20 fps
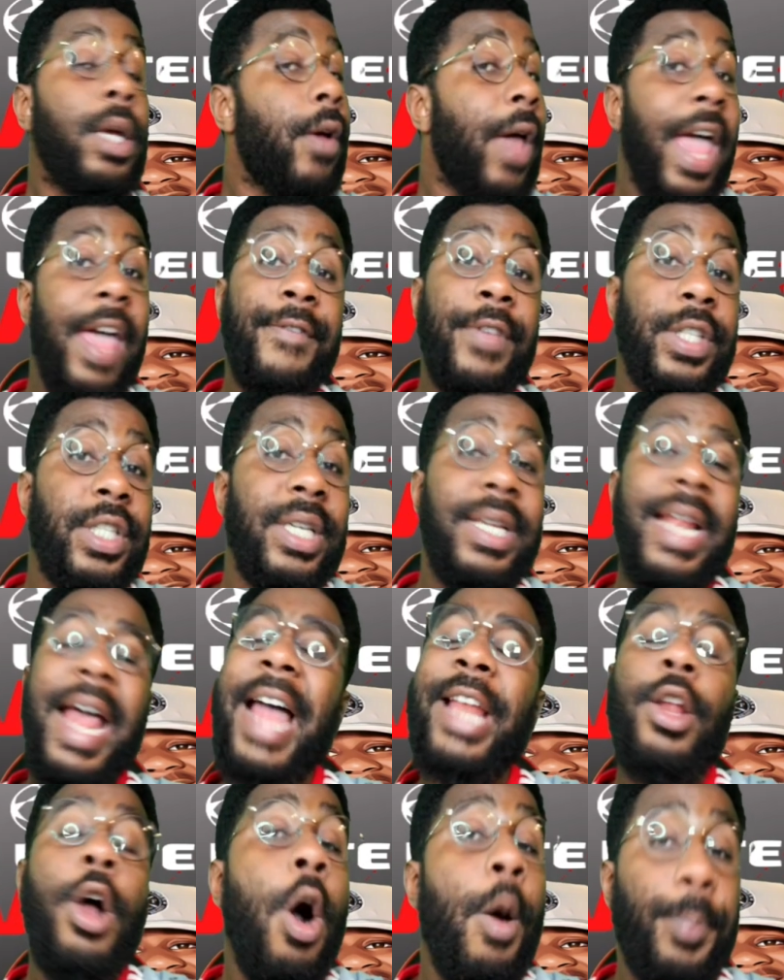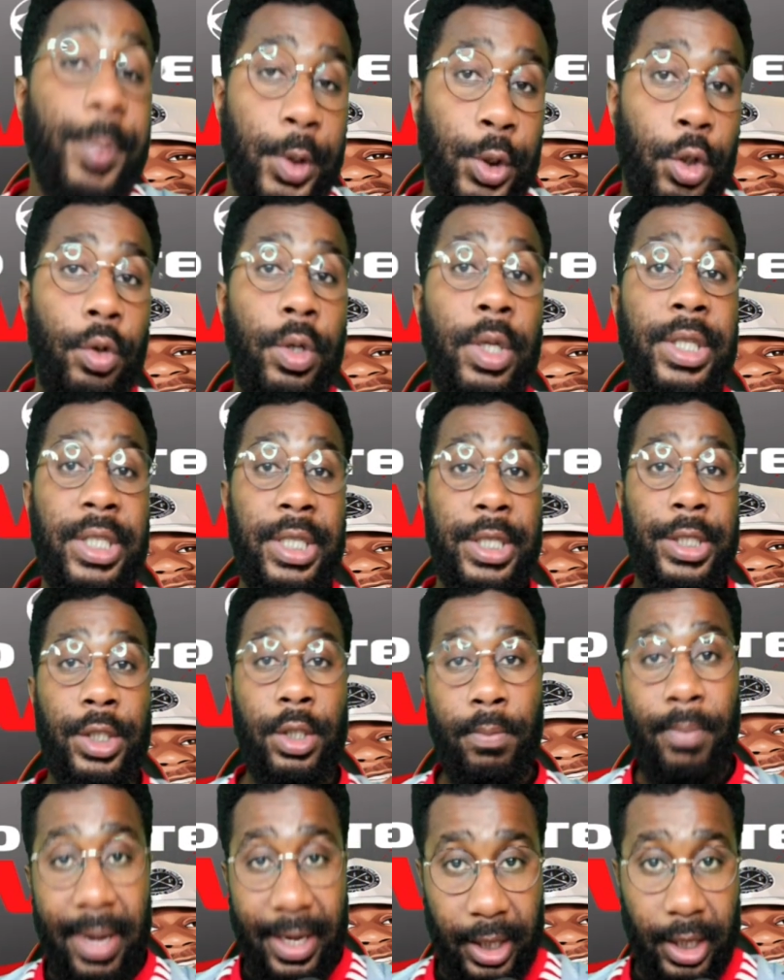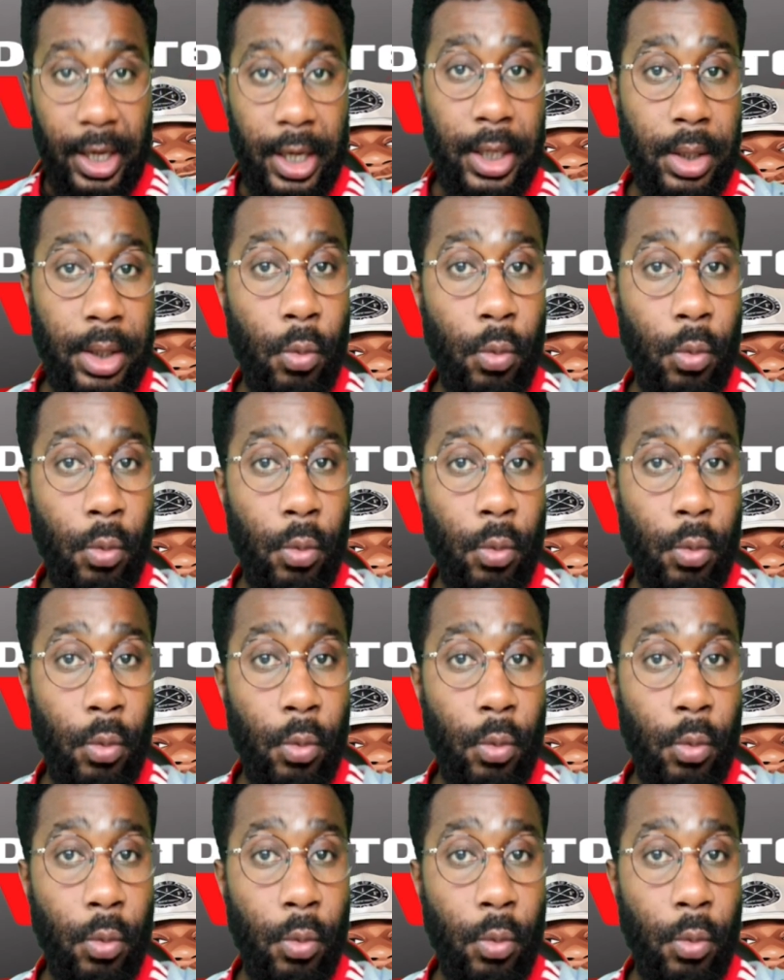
Everton had opportunities to make it